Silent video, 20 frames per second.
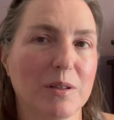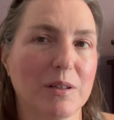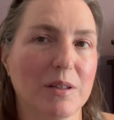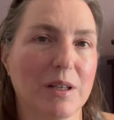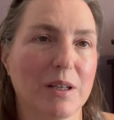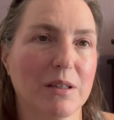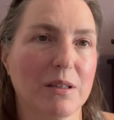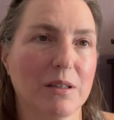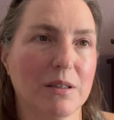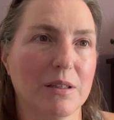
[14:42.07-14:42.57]

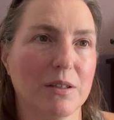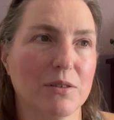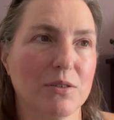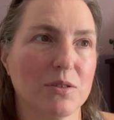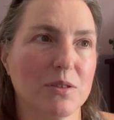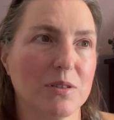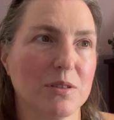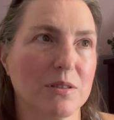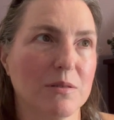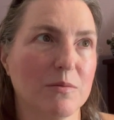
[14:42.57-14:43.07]
Like
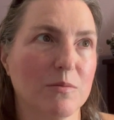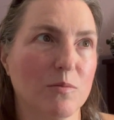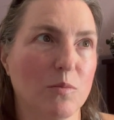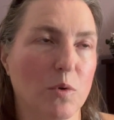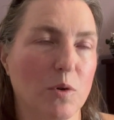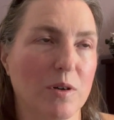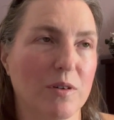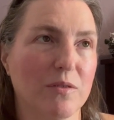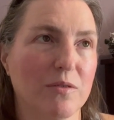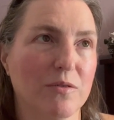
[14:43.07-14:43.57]
there's
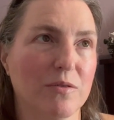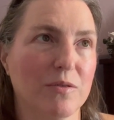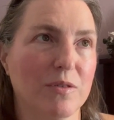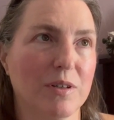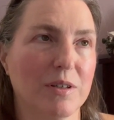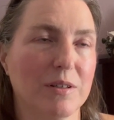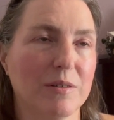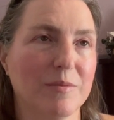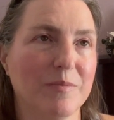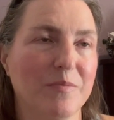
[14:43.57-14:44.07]
more
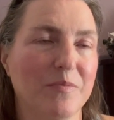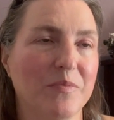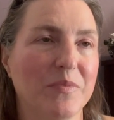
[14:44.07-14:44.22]
of